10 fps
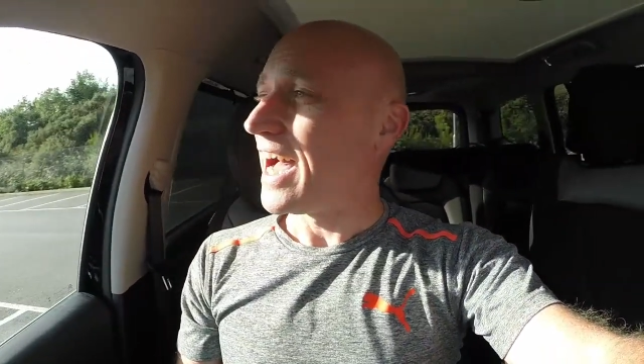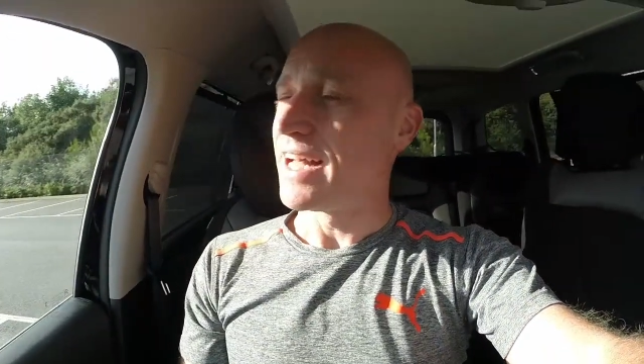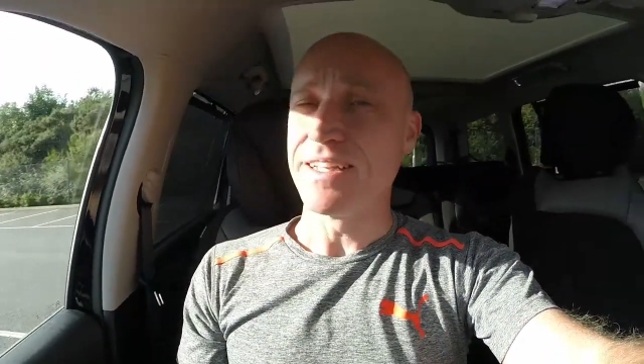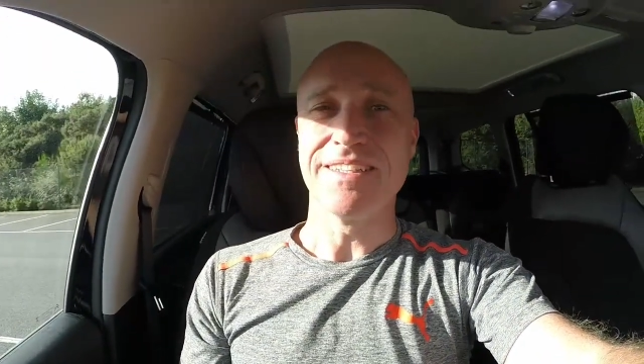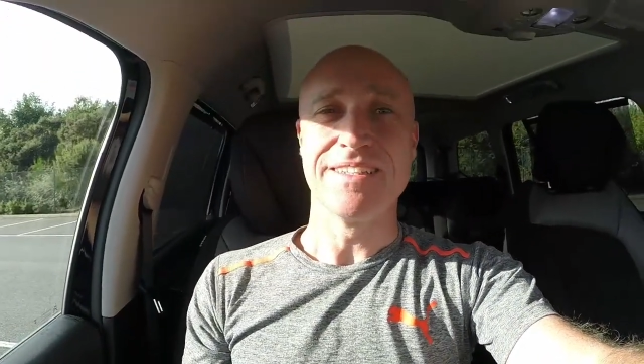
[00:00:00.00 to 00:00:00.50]

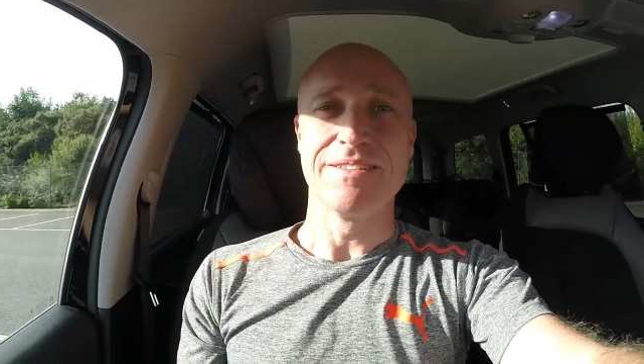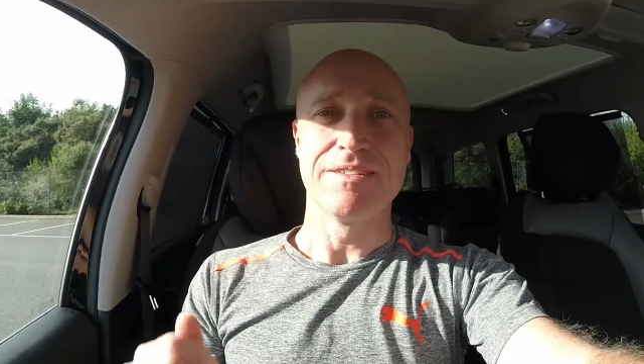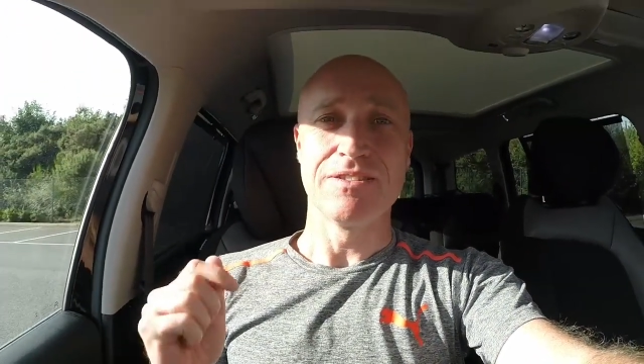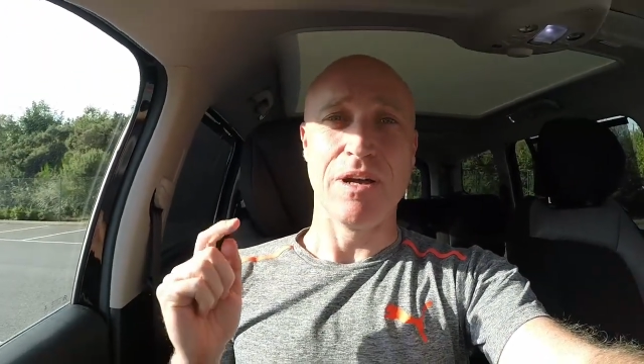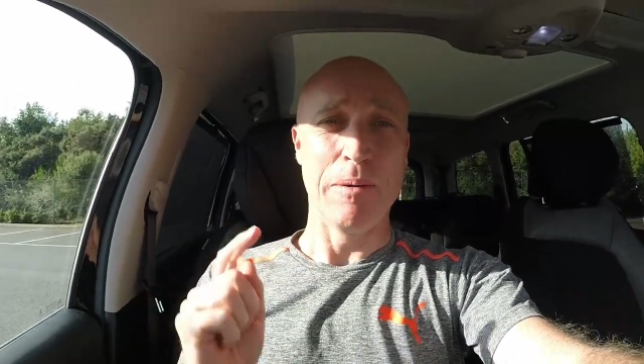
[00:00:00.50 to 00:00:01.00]
I'm
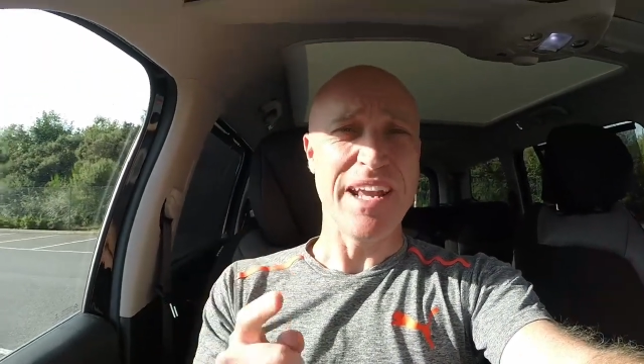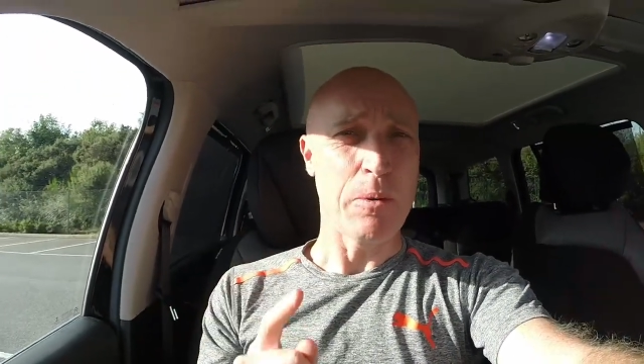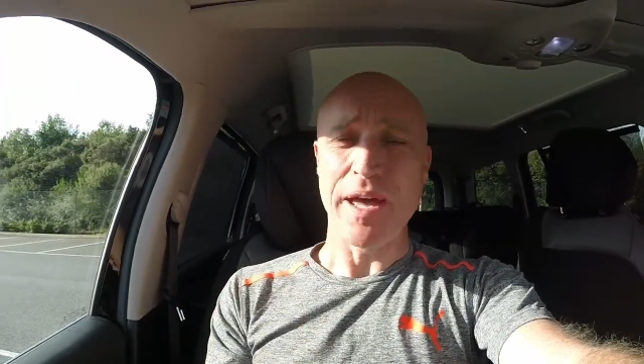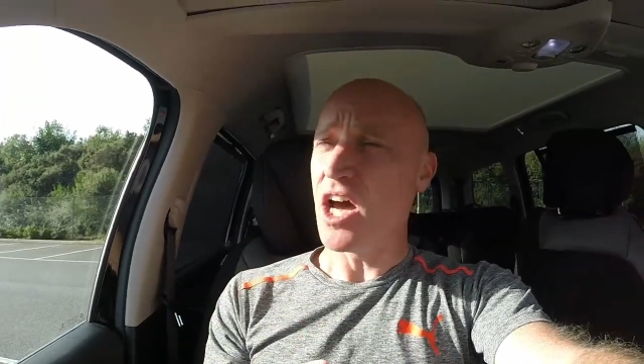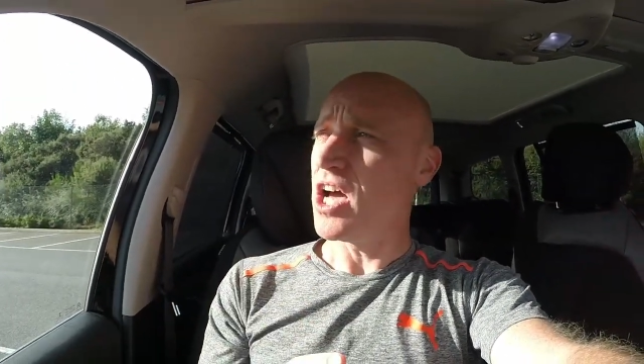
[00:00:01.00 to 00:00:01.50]
a
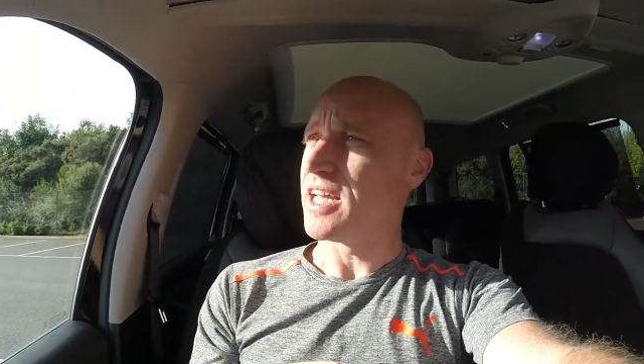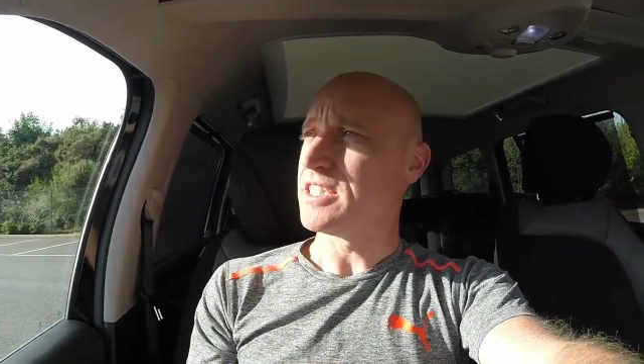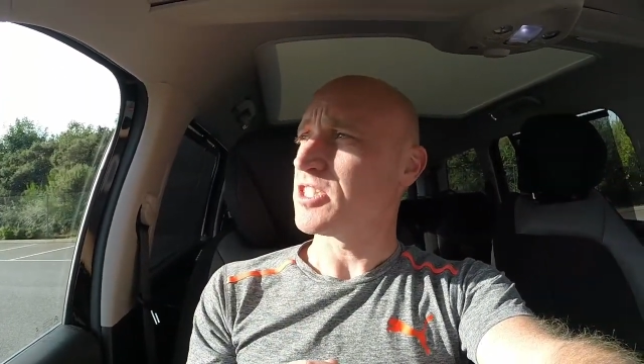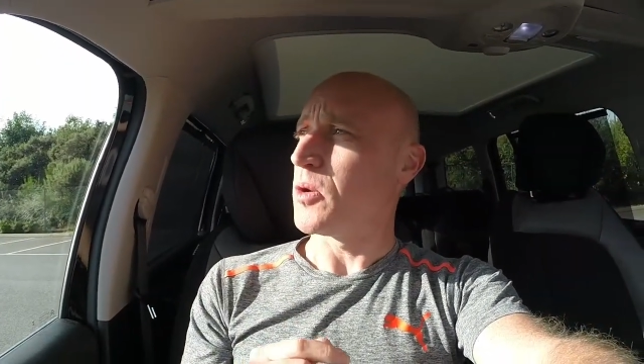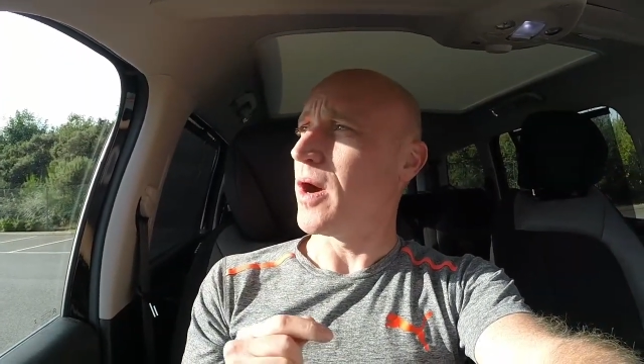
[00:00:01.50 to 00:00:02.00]
little bit
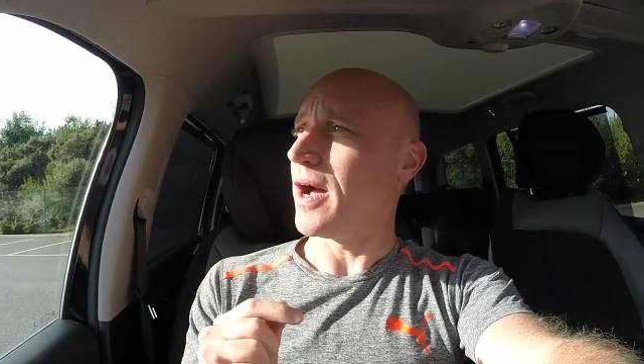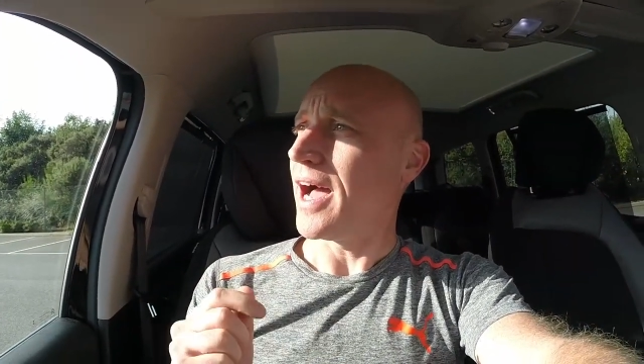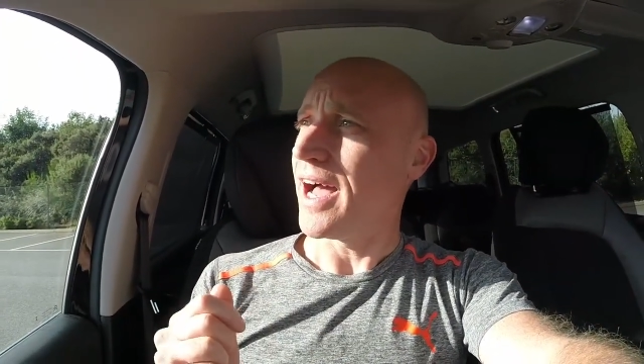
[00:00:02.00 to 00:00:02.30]
early, so